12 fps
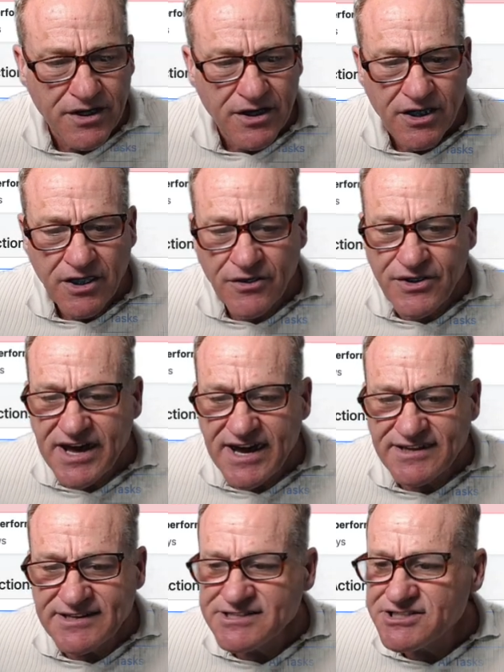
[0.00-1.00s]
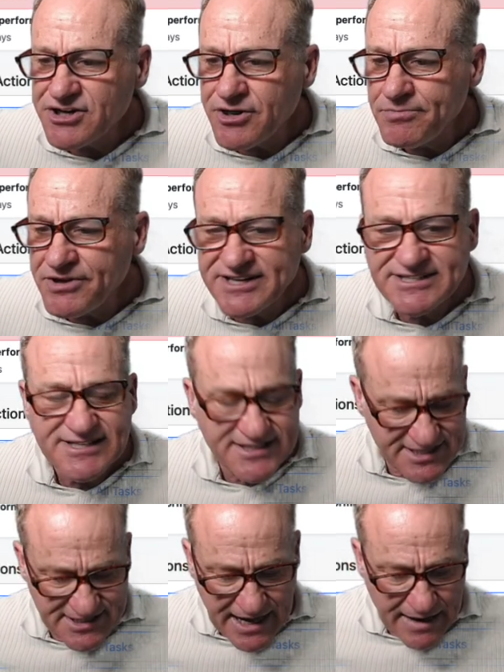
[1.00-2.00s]
Okay, this is a good place to
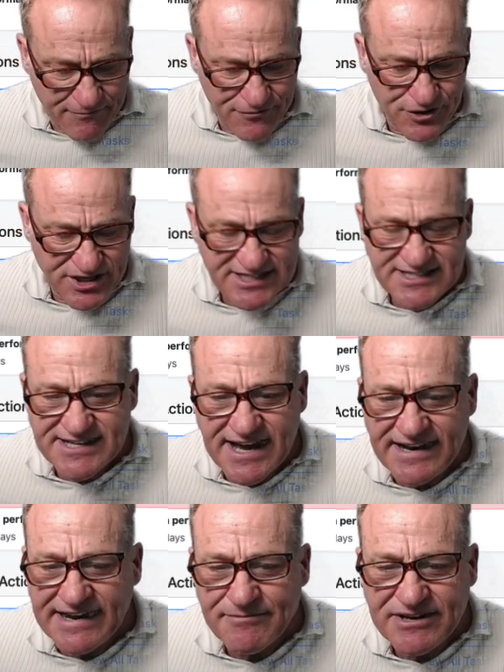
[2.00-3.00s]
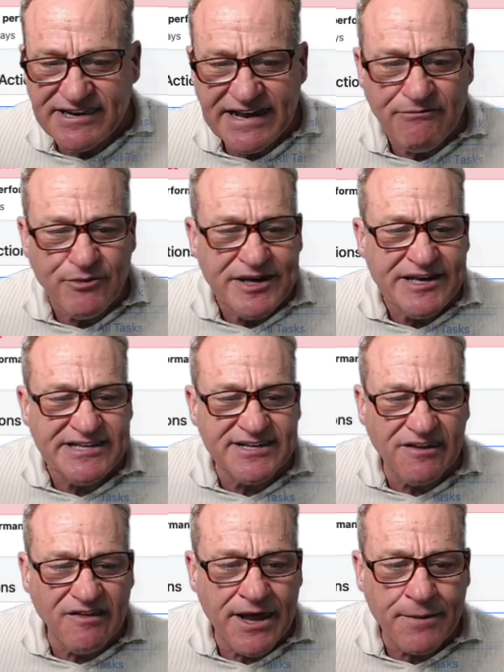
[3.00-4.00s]
stop for this set. I mean, we did a
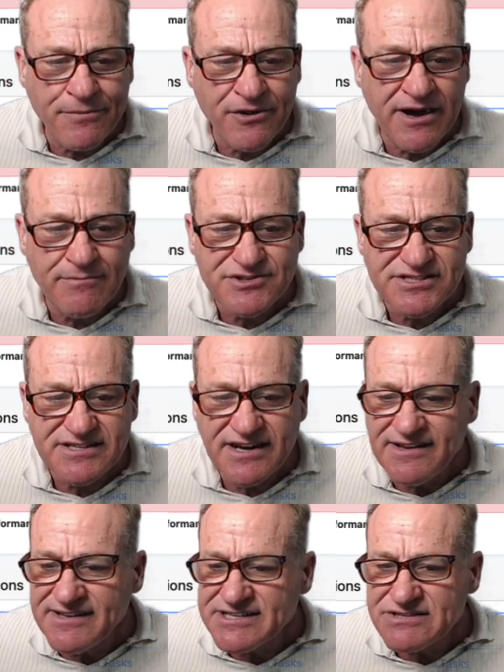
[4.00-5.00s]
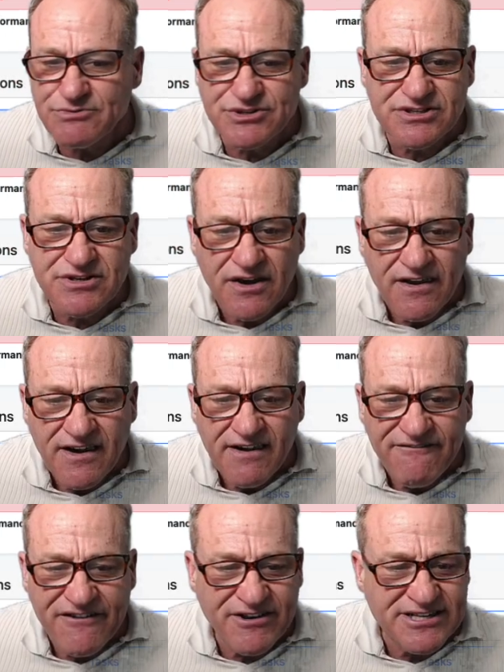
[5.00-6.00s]
lot of prompts, and this was
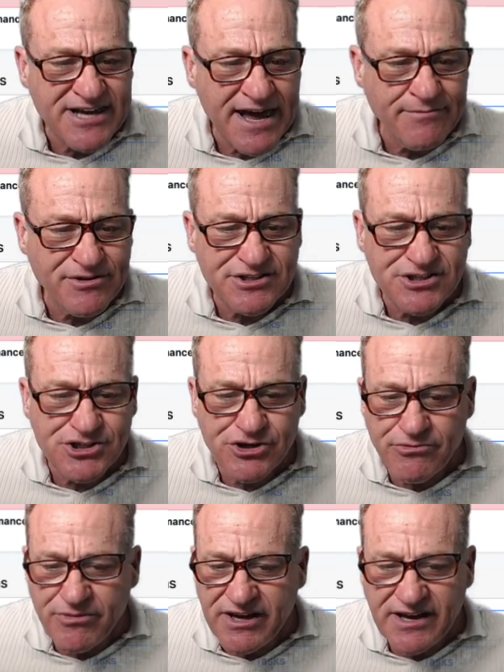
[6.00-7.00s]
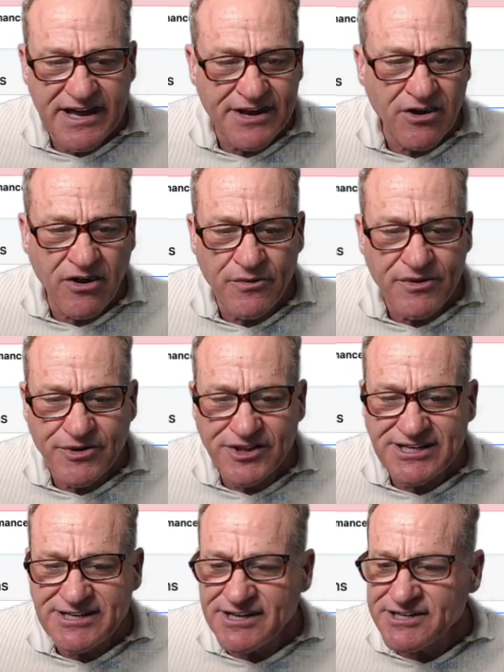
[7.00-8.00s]
very time consuming, and all we really
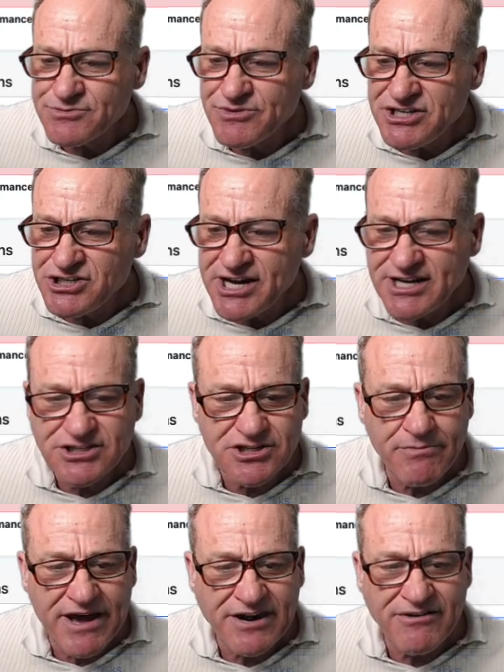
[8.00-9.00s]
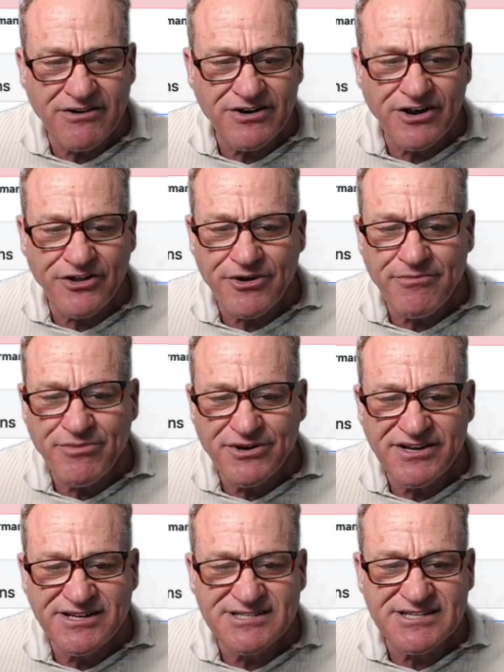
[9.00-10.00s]
did is we changed the background color, but
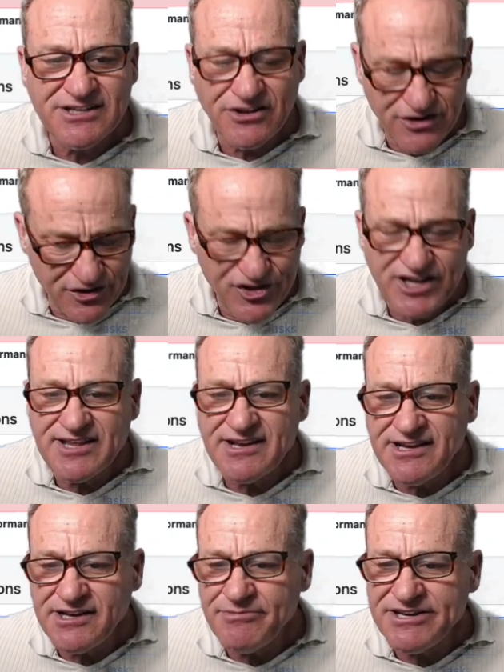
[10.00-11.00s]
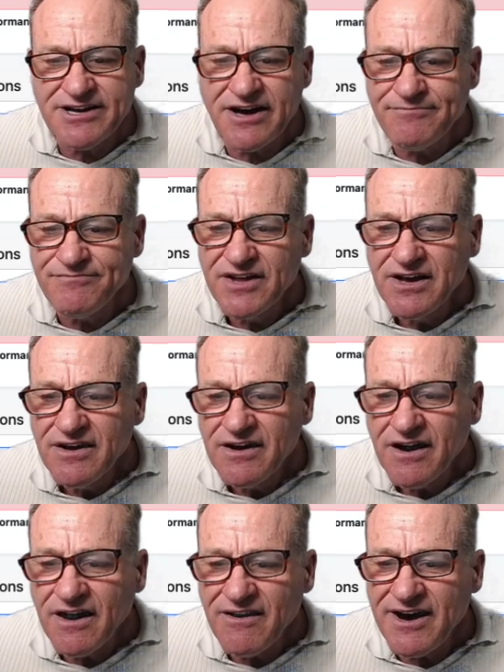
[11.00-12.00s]
it's still a good thing that needed to be done.
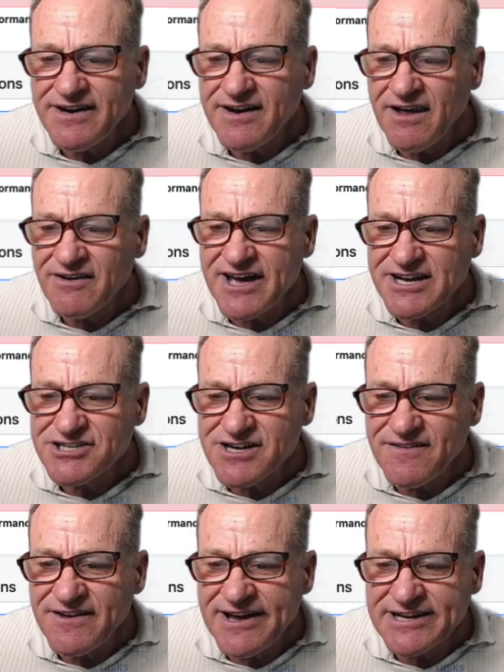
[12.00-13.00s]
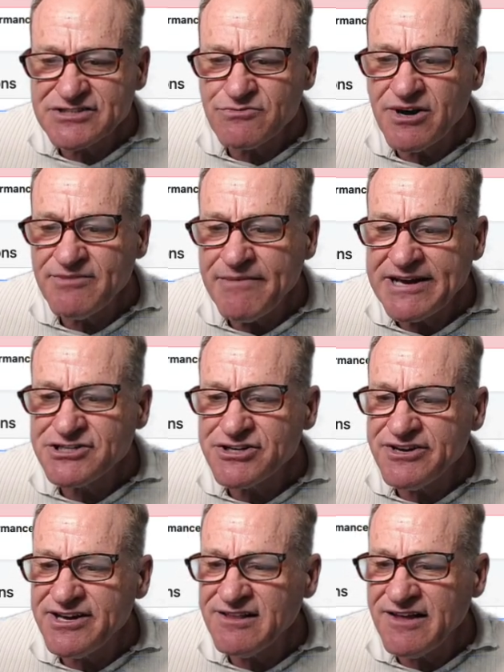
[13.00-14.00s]
All right, I'll catch you on the next one. Make sure you
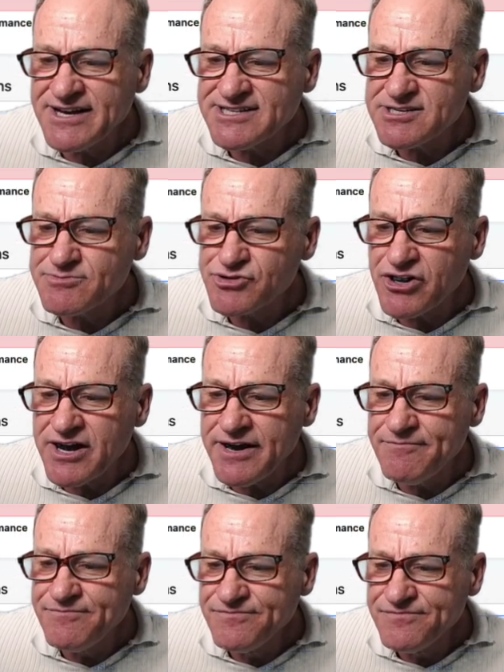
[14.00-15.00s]
hit like and subscribe.